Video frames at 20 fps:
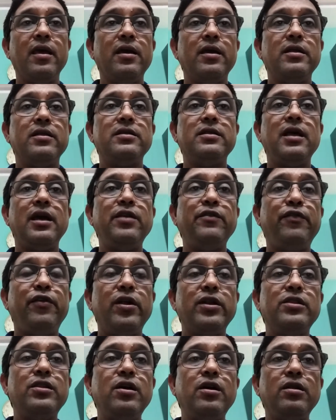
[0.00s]
Then
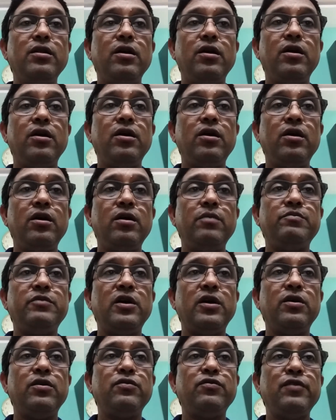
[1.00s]
further
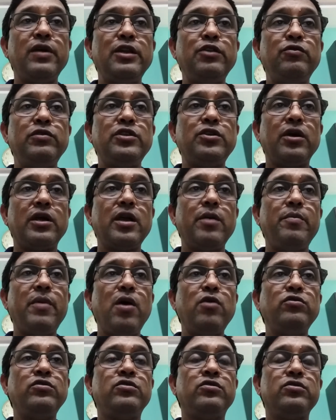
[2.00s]
when we talk
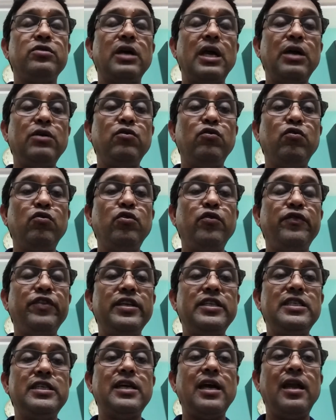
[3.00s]
about a good
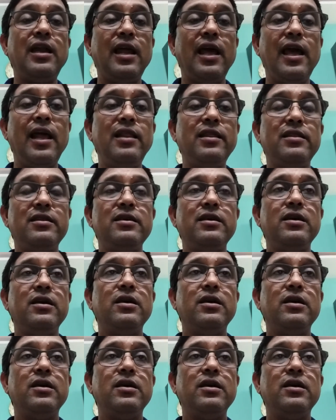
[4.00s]
physical health,